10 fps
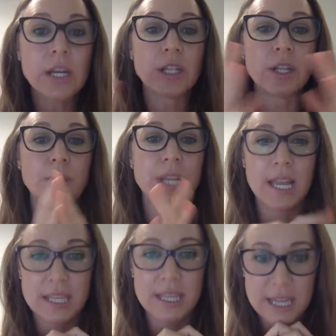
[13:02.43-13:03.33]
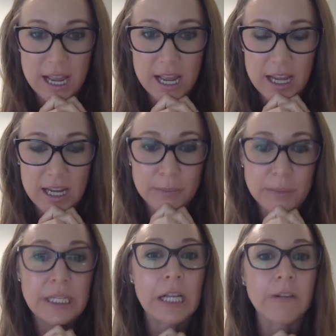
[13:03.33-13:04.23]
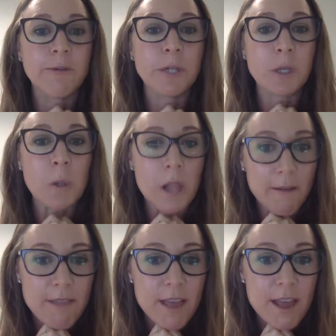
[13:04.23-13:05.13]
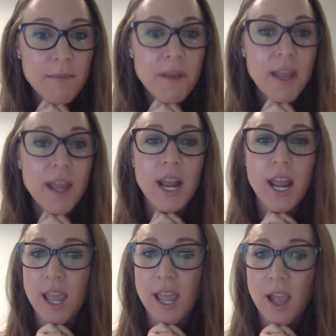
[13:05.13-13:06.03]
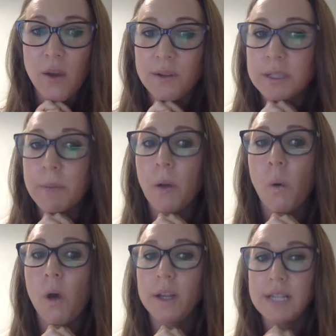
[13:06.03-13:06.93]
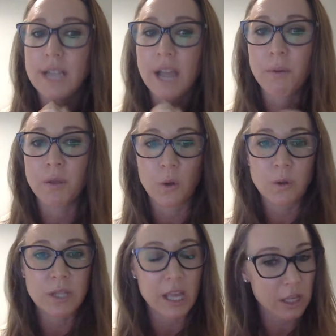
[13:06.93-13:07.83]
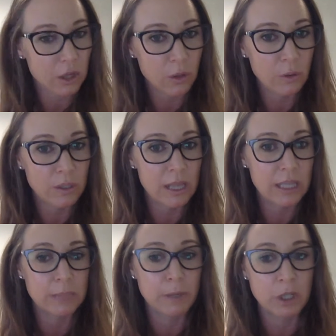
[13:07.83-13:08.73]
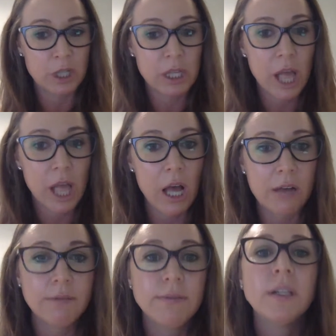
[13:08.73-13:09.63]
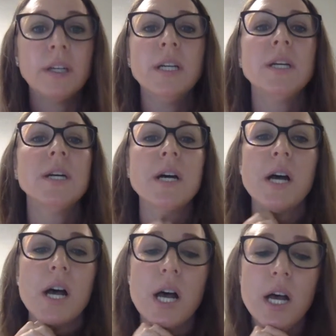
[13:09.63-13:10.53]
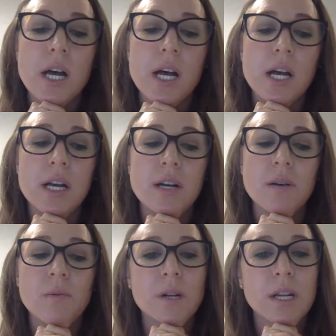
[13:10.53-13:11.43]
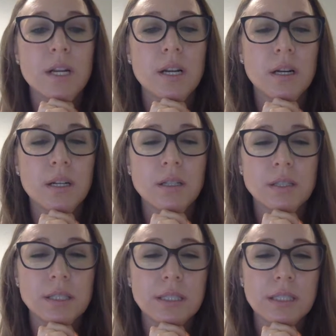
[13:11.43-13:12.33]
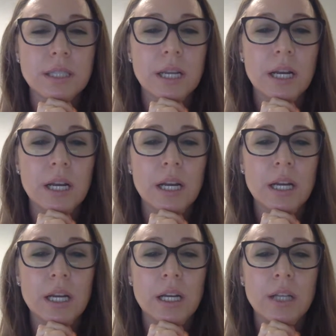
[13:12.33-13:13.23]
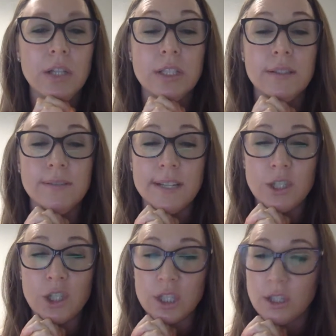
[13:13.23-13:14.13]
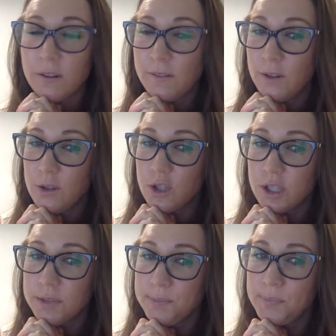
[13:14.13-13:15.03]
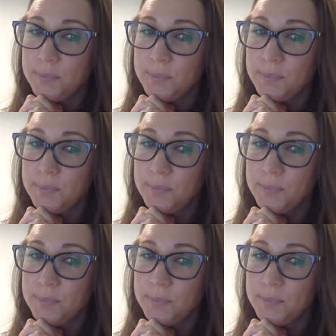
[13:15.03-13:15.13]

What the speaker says: So take the time, tell everyone you love them, and hang out and spend quality time with those that you especially love. What else? There's adventure in your future.